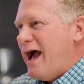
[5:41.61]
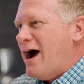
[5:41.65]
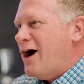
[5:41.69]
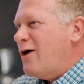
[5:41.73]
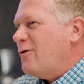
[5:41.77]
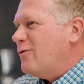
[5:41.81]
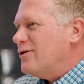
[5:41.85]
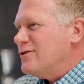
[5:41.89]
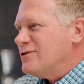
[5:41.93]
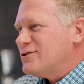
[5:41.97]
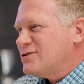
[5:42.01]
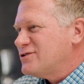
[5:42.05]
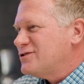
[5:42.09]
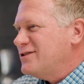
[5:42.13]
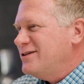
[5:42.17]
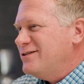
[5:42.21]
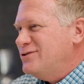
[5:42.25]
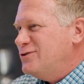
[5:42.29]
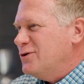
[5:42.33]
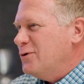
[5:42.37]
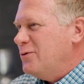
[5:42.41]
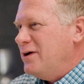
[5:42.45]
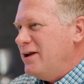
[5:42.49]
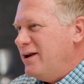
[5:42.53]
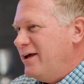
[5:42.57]
hours
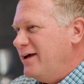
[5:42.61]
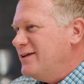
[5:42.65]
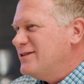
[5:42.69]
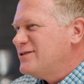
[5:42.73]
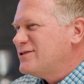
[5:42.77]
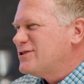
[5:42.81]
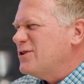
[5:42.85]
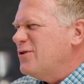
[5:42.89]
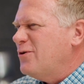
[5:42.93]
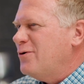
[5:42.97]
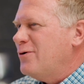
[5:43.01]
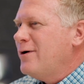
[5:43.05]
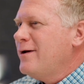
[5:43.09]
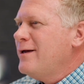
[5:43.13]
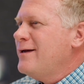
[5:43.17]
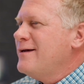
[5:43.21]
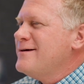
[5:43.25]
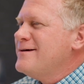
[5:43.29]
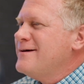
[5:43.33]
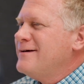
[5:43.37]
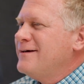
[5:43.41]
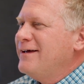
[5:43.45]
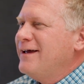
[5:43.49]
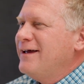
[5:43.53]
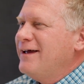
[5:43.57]
doing it. So
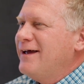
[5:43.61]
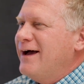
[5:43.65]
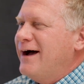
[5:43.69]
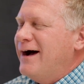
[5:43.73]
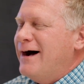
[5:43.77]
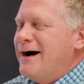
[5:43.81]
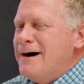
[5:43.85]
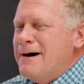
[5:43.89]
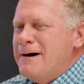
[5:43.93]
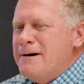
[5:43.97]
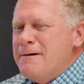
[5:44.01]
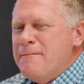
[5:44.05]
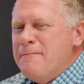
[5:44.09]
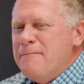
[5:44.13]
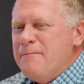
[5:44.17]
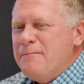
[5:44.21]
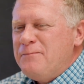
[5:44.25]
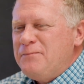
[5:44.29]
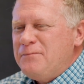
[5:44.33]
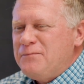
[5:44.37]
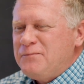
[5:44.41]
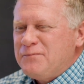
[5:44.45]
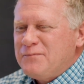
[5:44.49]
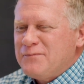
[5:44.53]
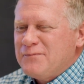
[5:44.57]

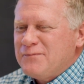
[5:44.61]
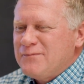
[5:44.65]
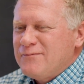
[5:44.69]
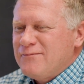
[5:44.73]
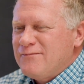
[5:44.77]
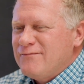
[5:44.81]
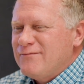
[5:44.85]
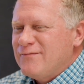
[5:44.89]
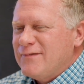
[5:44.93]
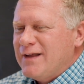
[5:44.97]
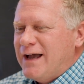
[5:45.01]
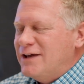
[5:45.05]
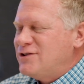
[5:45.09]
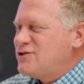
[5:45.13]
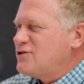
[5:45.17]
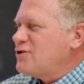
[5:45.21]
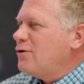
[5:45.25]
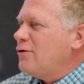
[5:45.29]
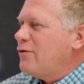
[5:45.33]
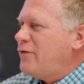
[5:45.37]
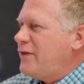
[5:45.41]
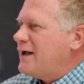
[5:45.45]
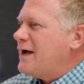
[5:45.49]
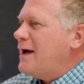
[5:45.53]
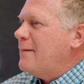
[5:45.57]
I still
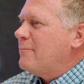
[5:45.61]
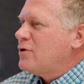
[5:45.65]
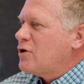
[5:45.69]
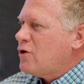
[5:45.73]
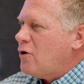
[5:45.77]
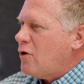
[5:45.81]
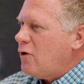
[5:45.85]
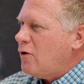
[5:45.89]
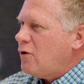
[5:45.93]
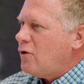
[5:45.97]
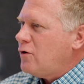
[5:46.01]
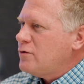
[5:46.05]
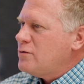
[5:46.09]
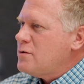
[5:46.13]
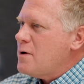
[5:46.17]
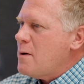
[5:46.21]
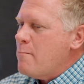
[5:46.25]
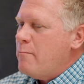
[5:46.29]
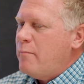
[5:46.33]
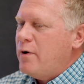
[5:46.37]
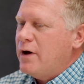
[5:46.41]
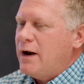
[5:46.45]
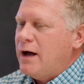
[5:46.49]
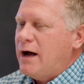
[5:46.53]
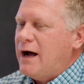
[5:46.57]
don't think I'm called,
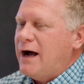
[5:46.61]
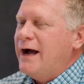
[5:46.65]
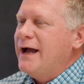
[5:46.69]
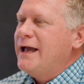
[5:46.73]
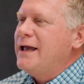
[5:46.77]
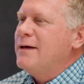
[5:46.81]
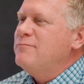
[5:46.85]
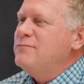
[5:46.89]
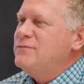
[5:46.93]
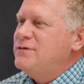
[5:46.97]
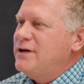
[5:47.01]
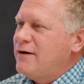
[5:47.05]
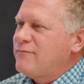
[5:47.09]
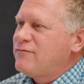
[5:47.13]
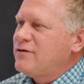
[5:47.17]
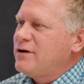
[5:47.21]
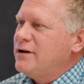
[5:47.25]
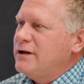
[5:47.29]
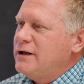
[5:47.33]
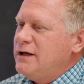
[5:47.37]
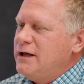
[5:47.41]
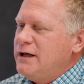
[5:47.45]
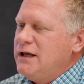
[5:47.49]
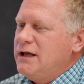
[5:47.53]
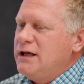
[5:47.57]
but I am
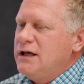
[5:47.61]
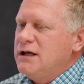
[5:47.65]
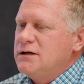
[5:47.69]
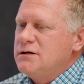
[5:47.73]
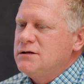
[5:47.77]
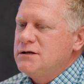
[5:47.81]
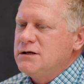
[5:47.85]
definitely,